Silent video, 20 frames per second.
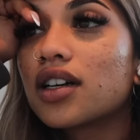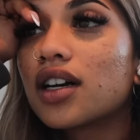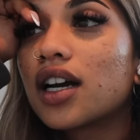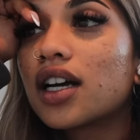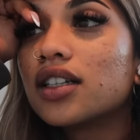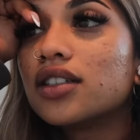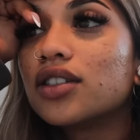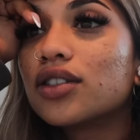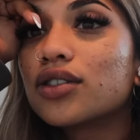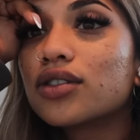
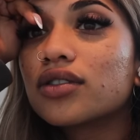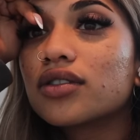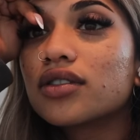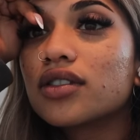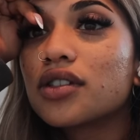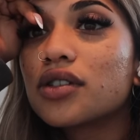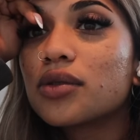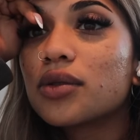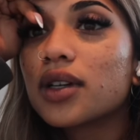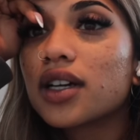I don't
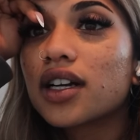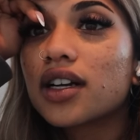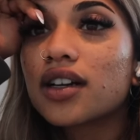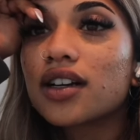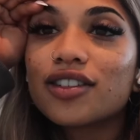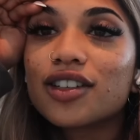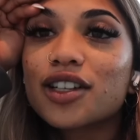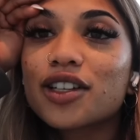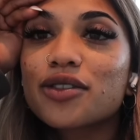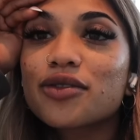know where.
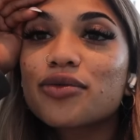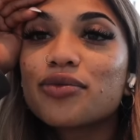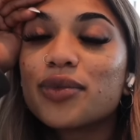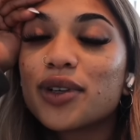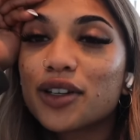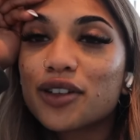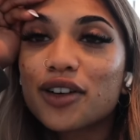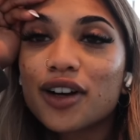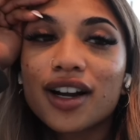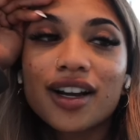I've
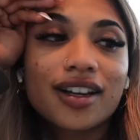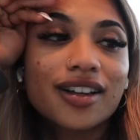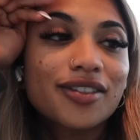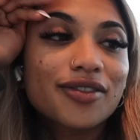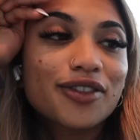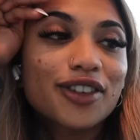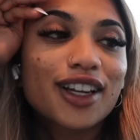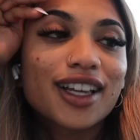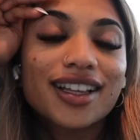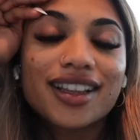been crying
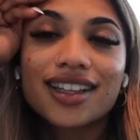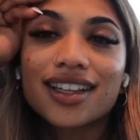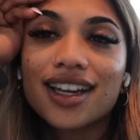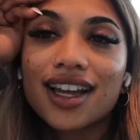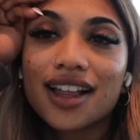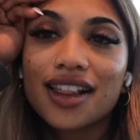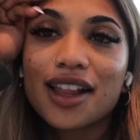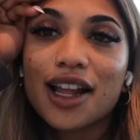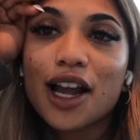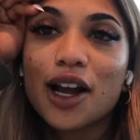for like the
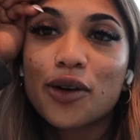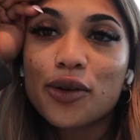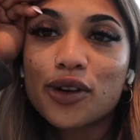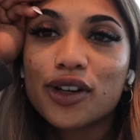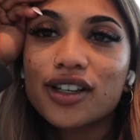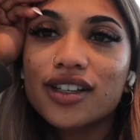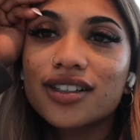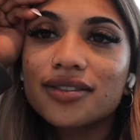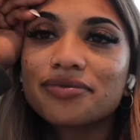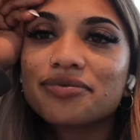last hour.
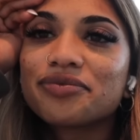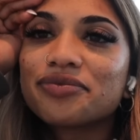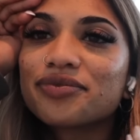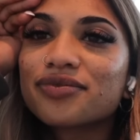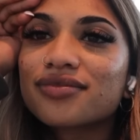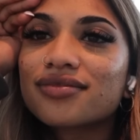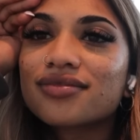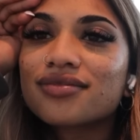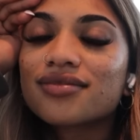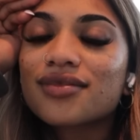
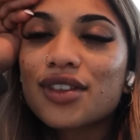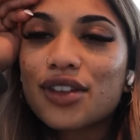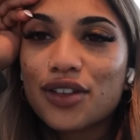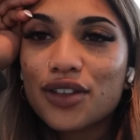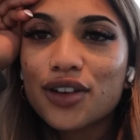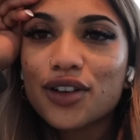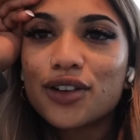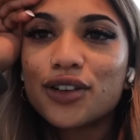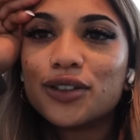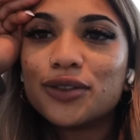
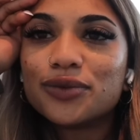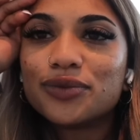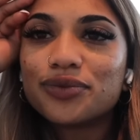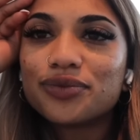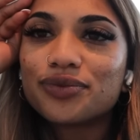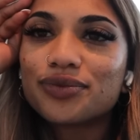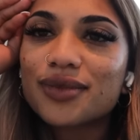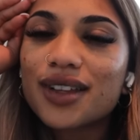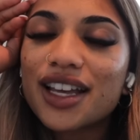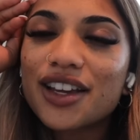So
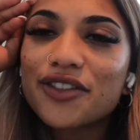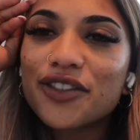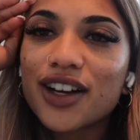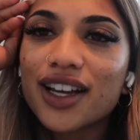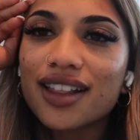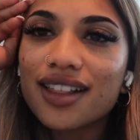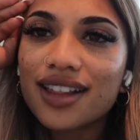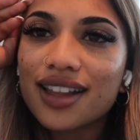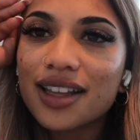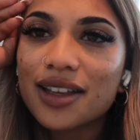if
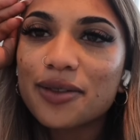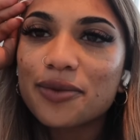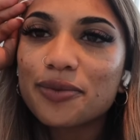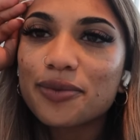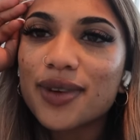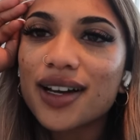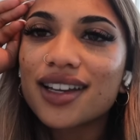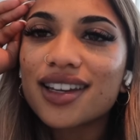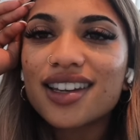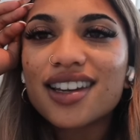I
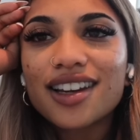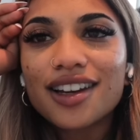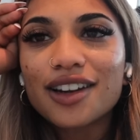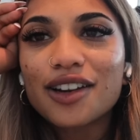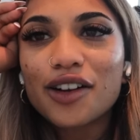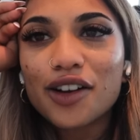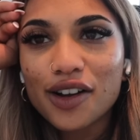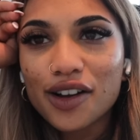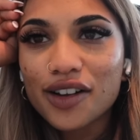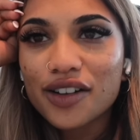seem a
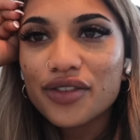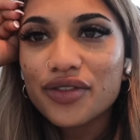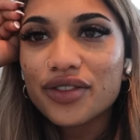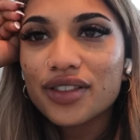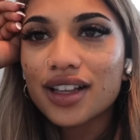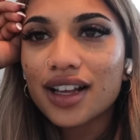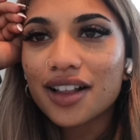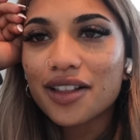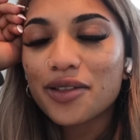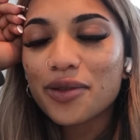little off,
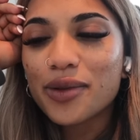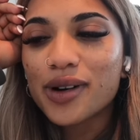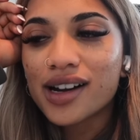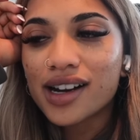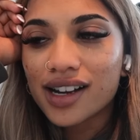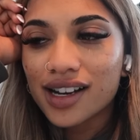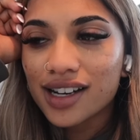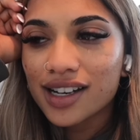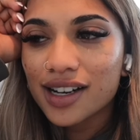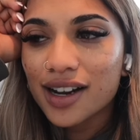that's
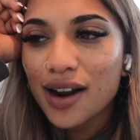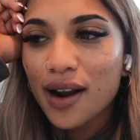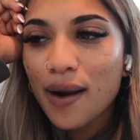why.